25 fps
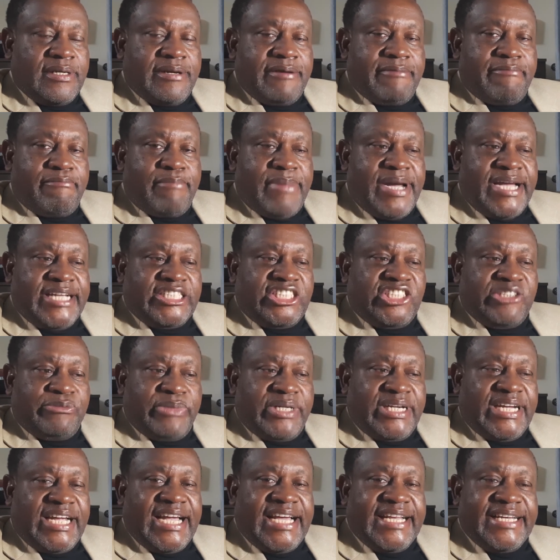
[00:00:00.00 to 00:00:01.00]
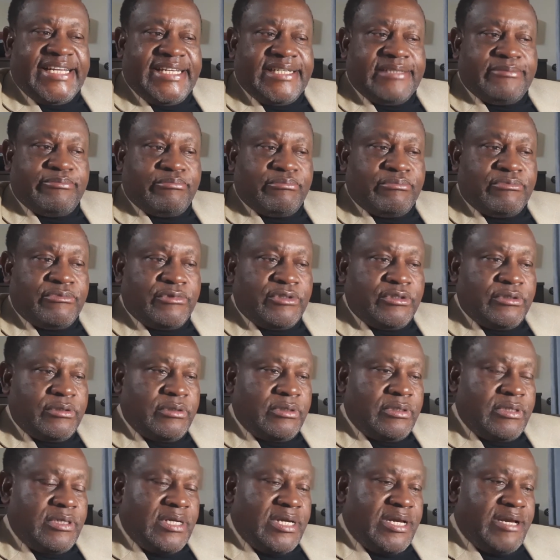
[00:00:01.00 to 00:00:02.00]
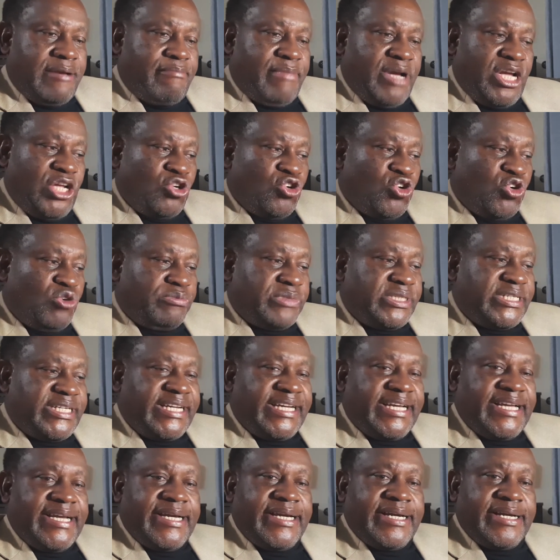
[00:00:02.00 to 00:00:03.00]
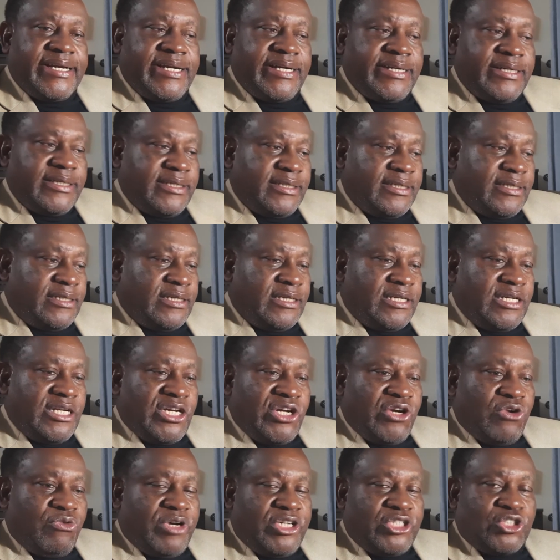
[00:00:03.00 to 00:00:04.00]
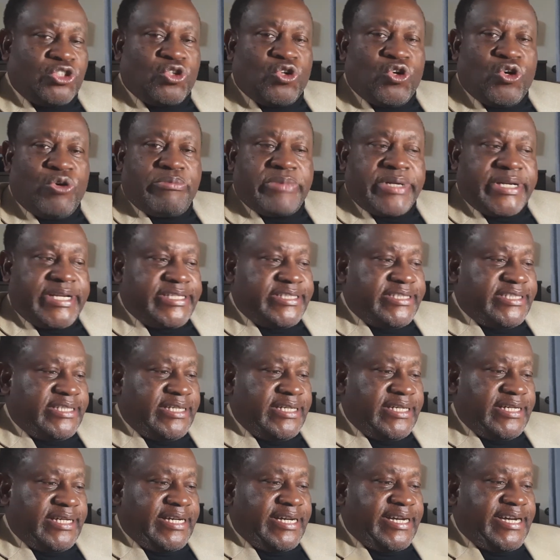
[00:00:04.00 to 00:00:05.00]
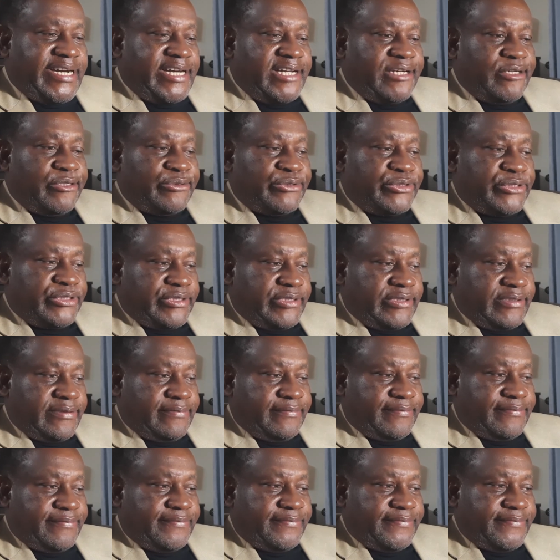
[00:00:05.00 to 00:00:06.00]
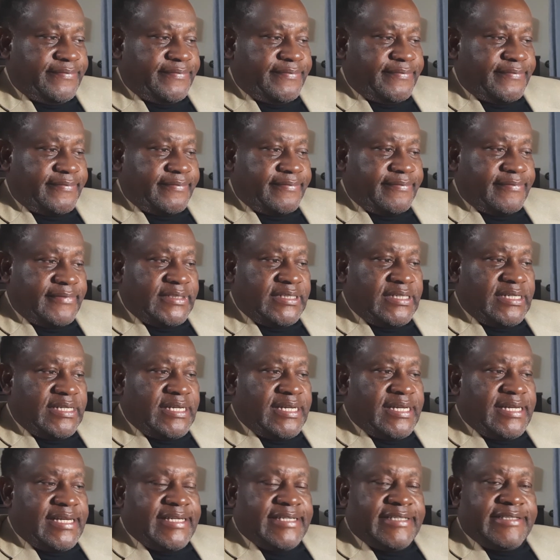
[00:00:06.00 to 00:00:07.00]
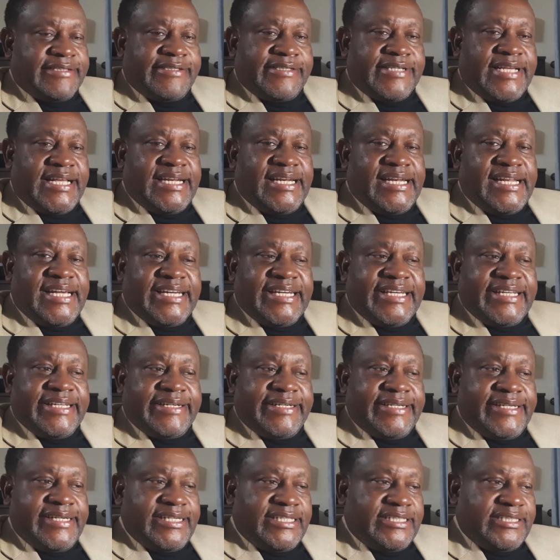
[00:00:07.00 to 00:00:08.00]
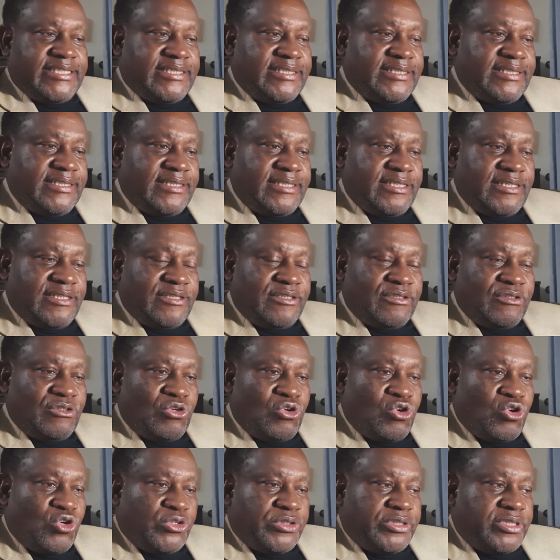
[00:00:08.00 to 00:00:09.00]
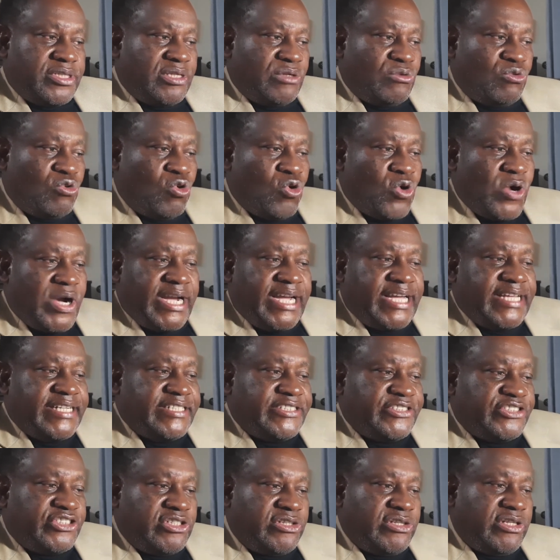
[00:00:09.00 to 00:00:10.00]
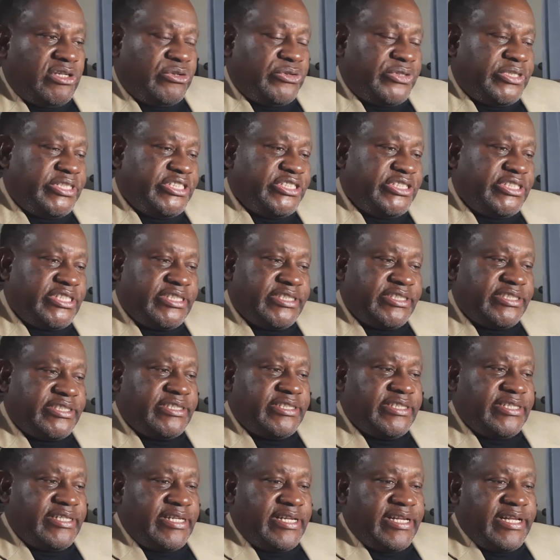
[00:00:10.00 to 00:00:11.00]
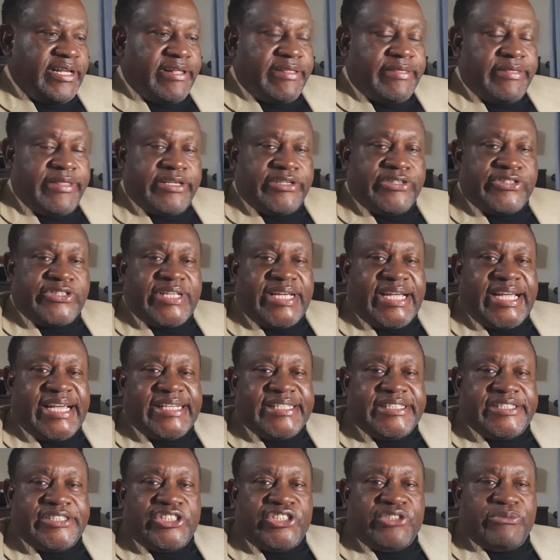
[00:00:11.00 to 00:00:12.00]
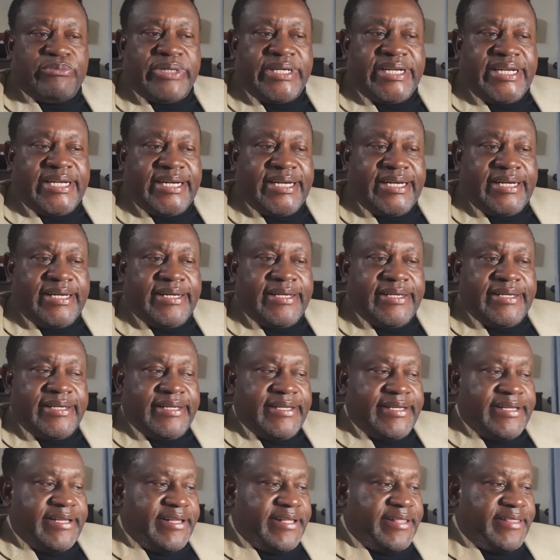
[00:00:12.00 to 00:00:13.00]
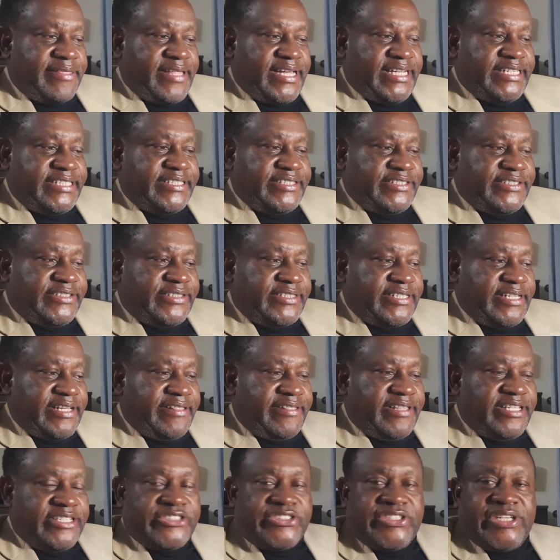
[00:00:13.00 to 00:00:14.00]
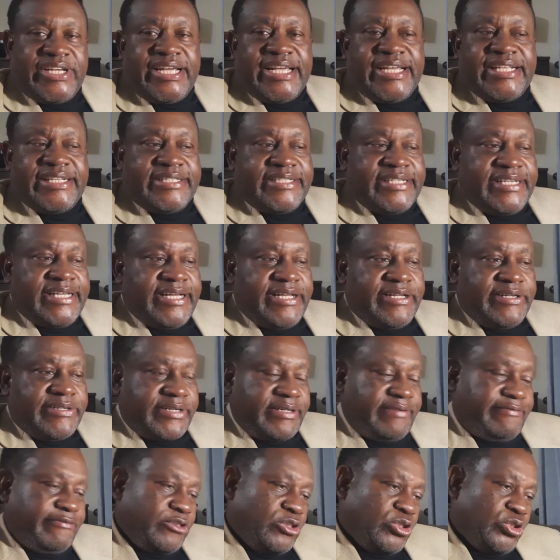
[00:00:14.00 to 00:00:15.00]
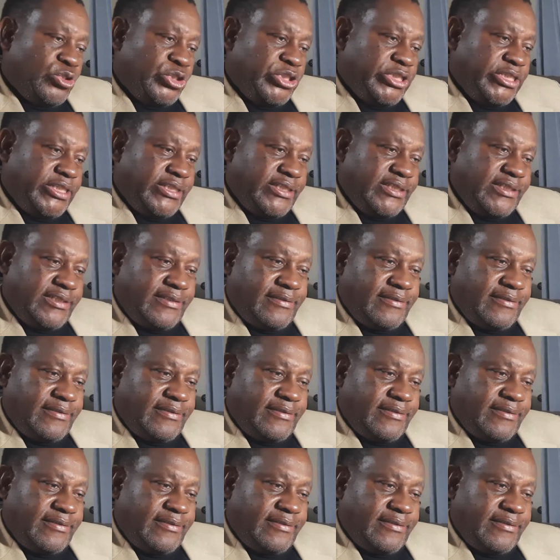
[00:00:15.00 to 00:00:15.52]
My Chimurenga name, my nom de guerre, was Comrade Carlos. Zanla guerrillas called the war against the Rhodesians the Second Chimurenga, that is, the Second Revolution,